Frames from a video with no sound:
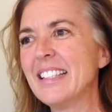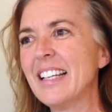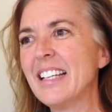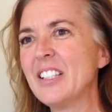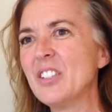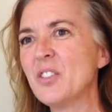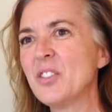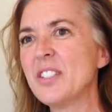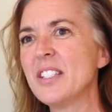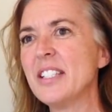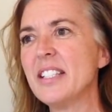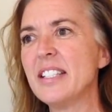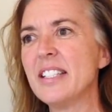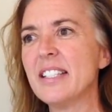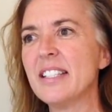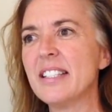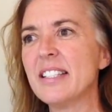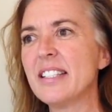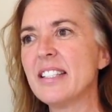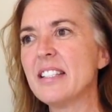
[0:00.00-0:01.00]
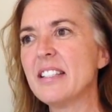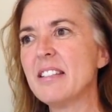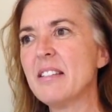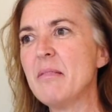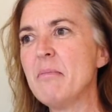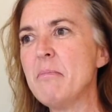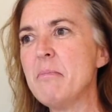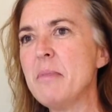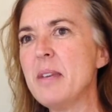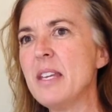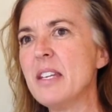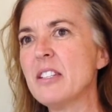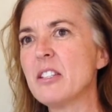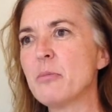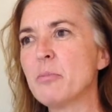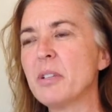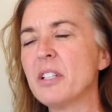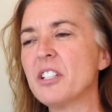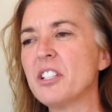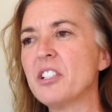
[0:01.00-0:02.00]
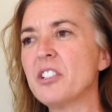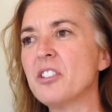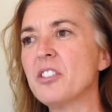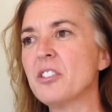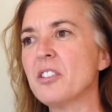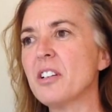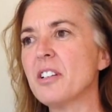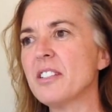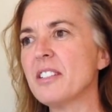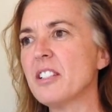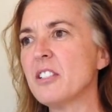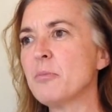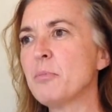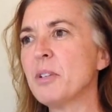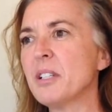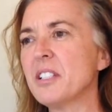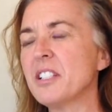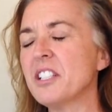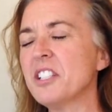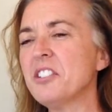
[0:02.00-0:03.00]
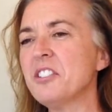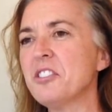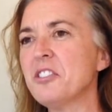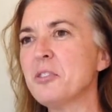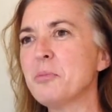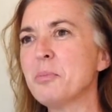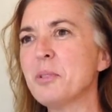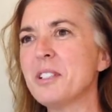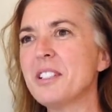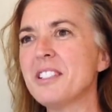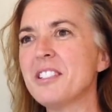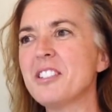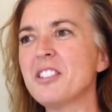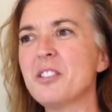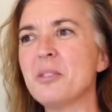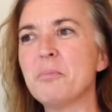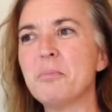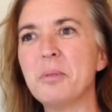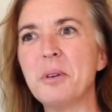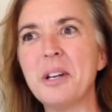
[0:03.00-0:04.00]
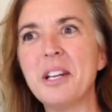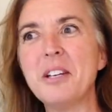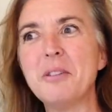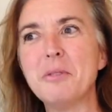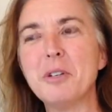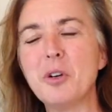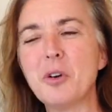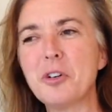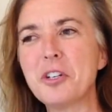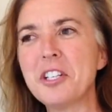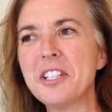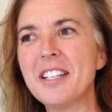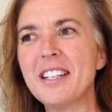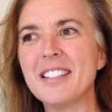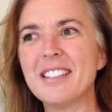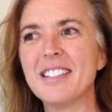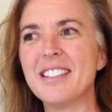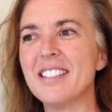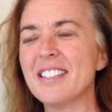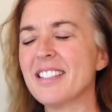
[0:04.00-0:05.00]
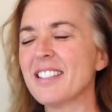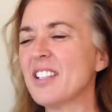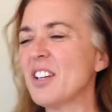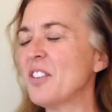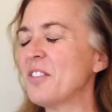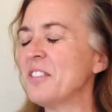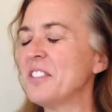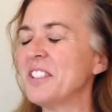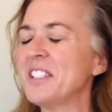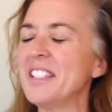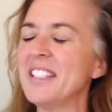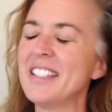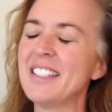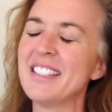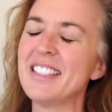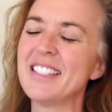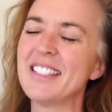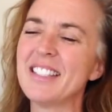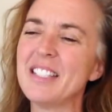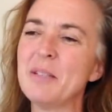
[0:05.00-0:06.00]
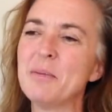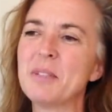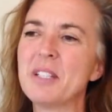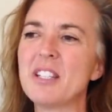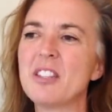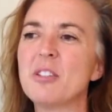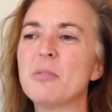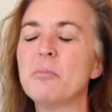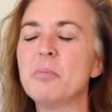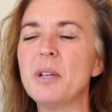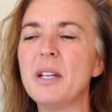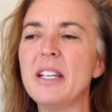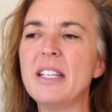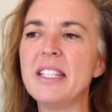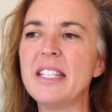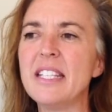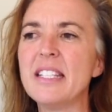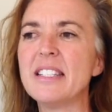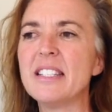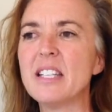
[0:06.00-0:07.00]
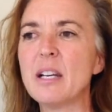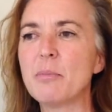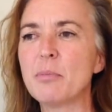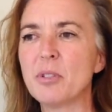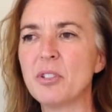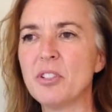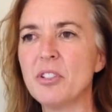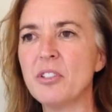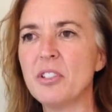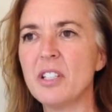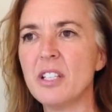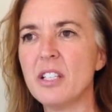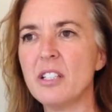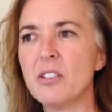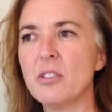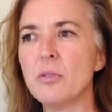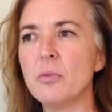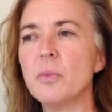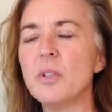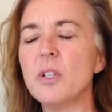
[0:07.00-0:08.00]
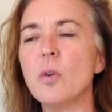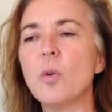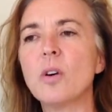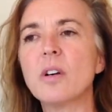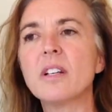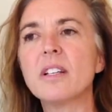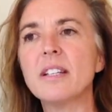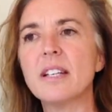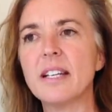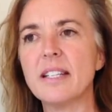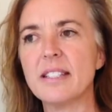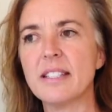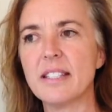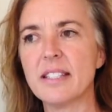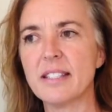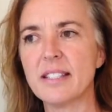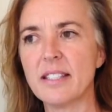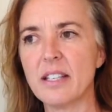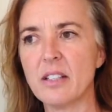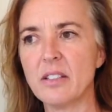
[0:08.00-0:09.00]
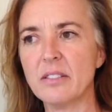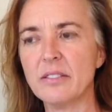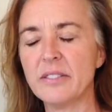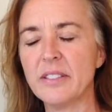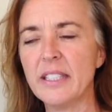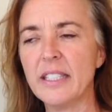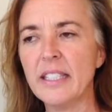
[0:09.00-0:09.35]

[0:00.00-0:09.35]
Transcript: I don't see it as me as a practitioner or us as practitioners, but it's the brain reorganizing itself. It just seems like the brain needs an opportunity to reorganize itself.